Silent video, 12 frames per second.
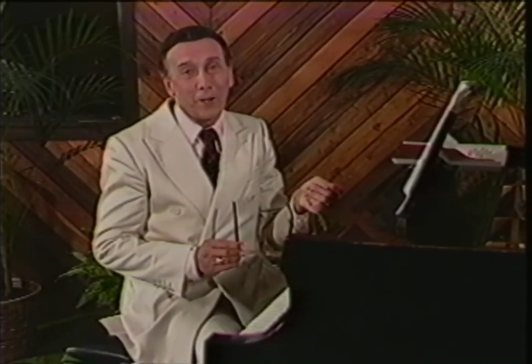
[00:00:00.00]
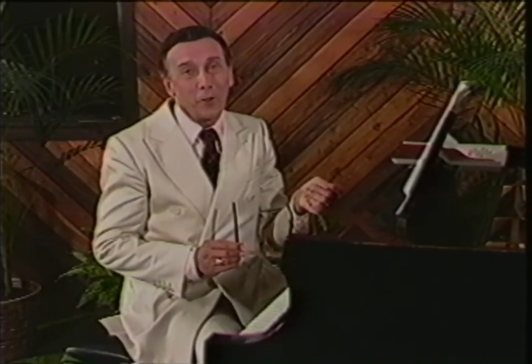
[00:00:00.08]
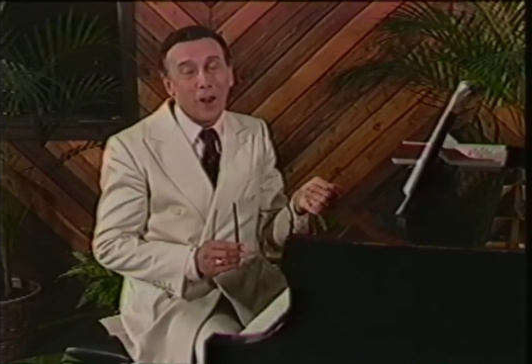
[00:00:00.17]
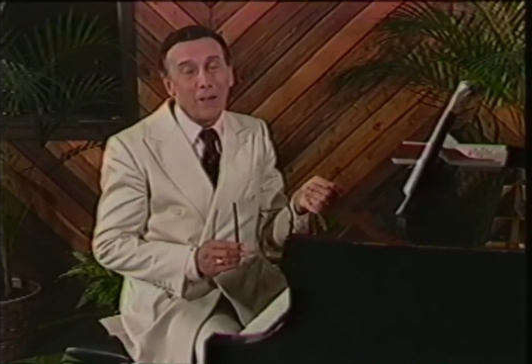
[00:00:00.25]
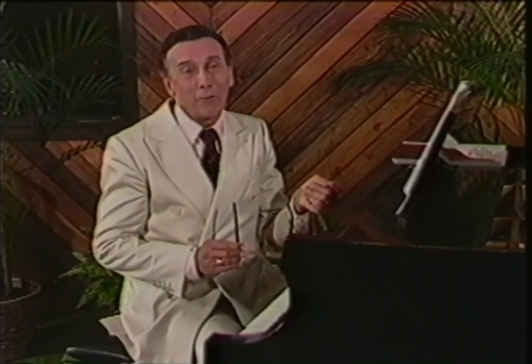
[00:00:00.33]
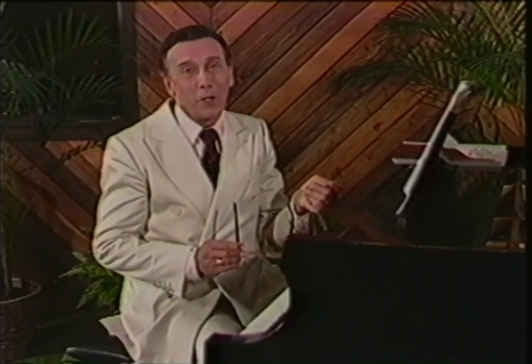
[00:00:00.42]

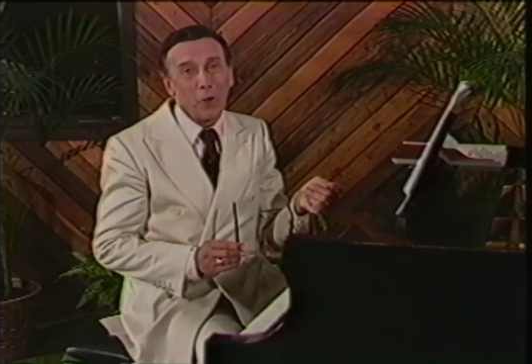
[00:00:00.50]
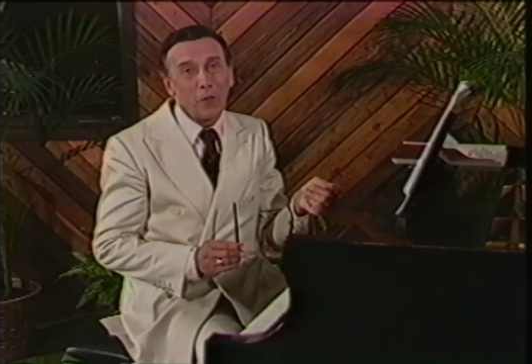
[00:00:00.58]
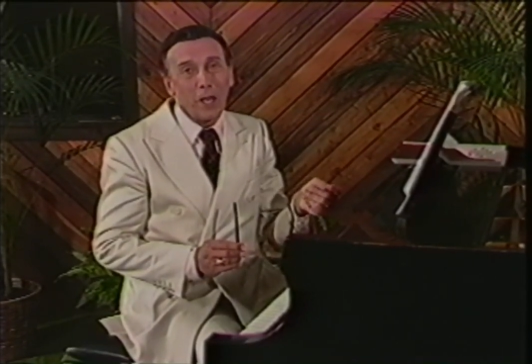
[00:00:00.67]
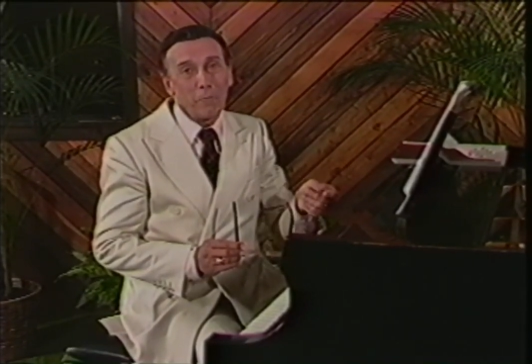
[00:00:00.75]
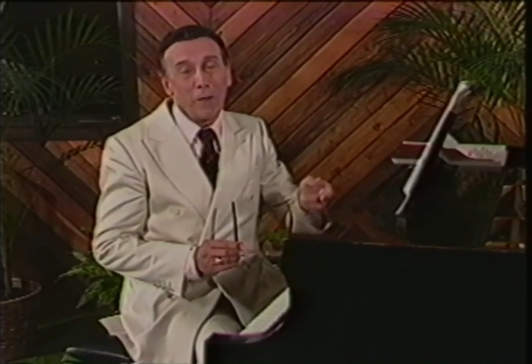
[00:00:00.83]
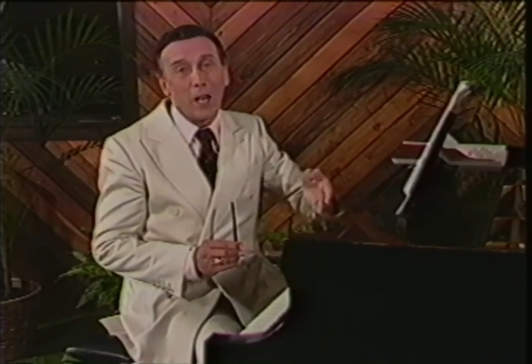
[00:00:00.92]
You'll have to know
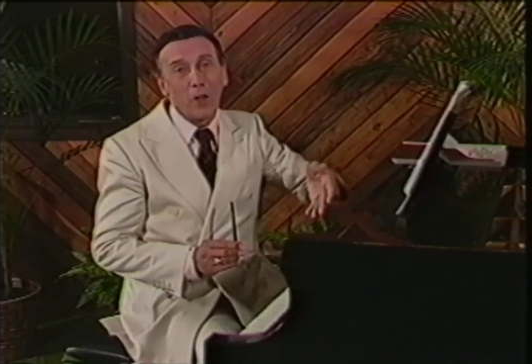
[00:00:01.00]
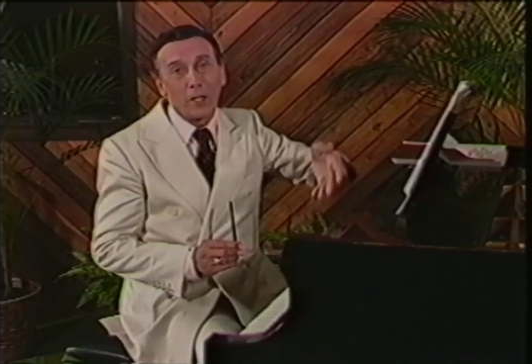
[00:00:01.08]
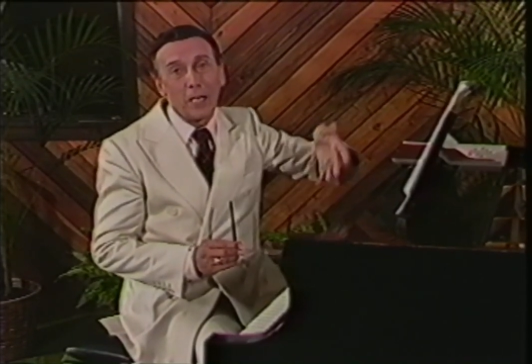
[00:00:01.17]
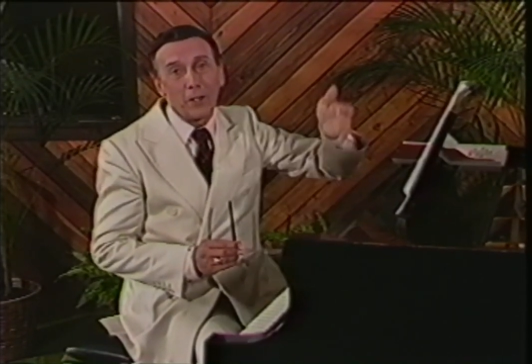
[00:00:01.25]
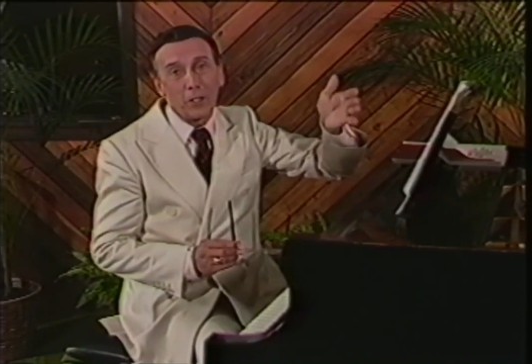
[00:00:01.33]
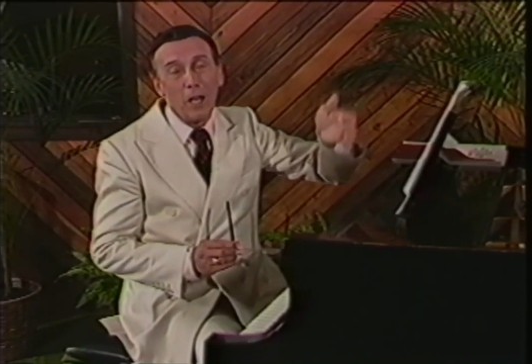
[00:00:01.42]
that by
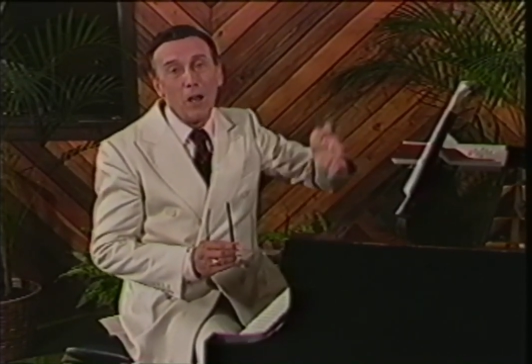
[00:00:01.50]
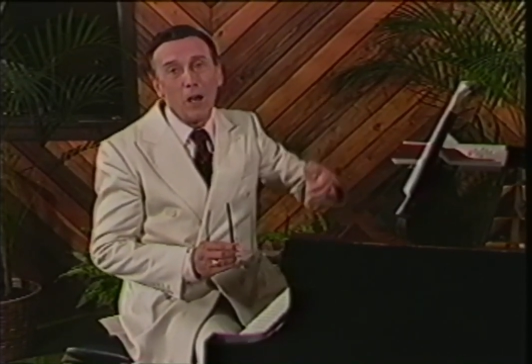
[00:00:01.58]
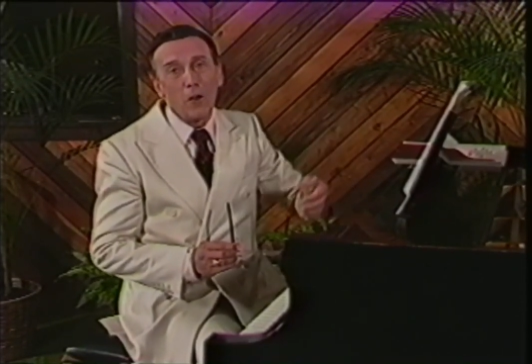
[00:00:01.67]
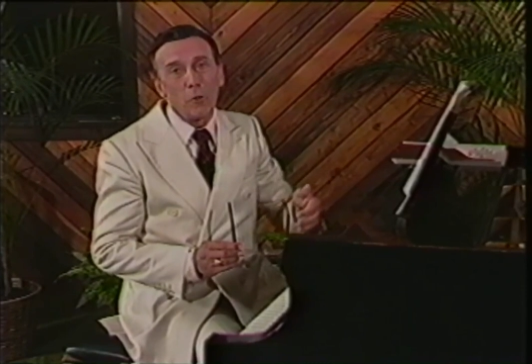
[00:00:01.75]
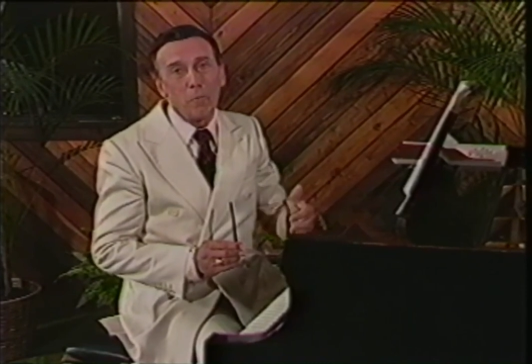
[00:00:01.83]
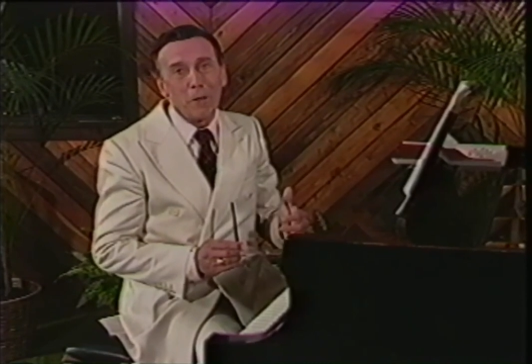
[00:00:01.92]
looking at the
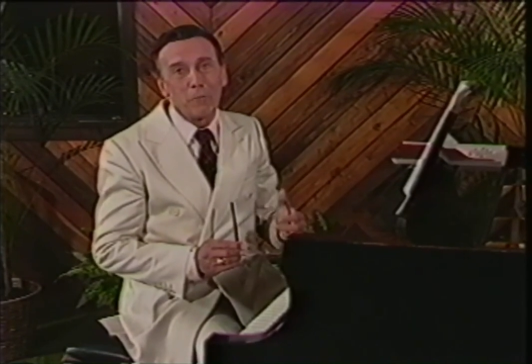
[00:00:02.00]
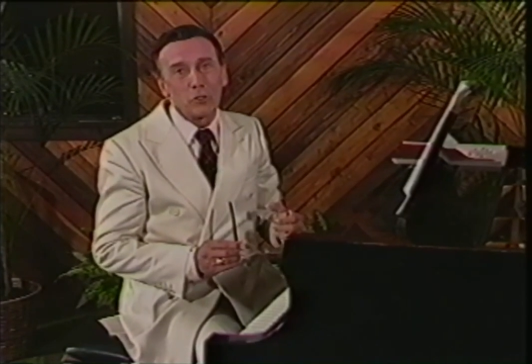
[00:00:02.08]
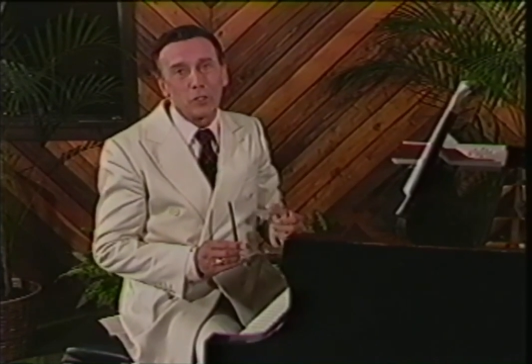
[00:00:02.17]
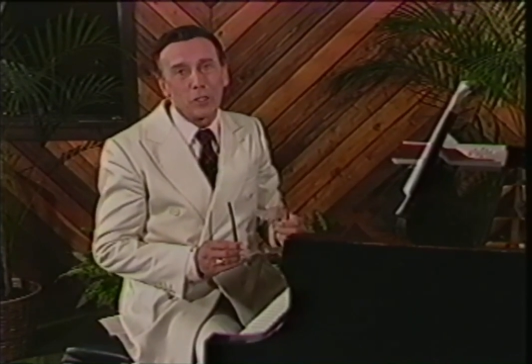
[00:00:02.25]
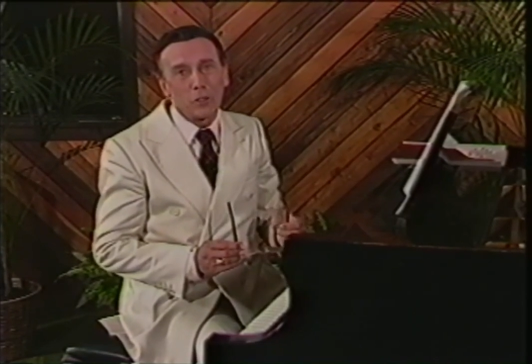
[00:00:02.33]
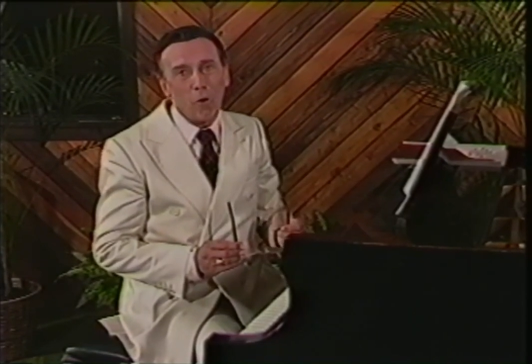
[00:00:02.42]
other
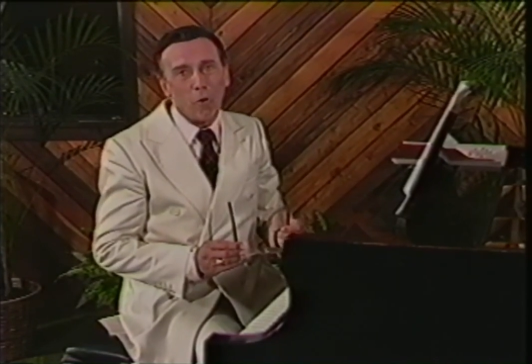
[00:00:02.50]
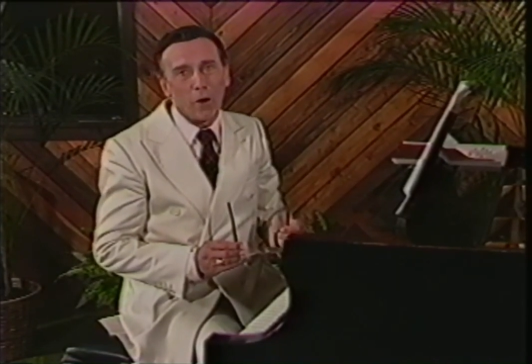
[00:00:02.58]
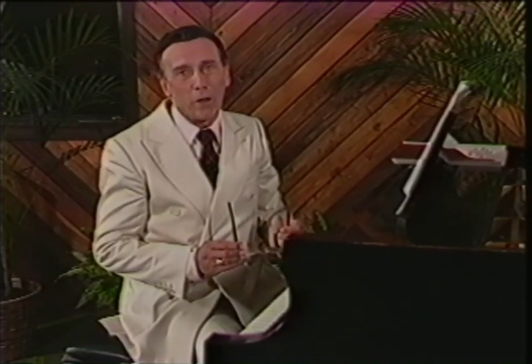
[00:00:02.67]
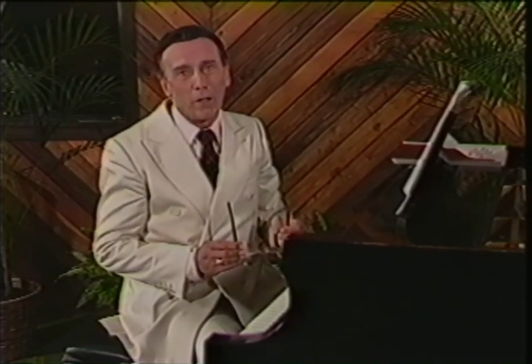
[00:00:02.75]
members of the chord.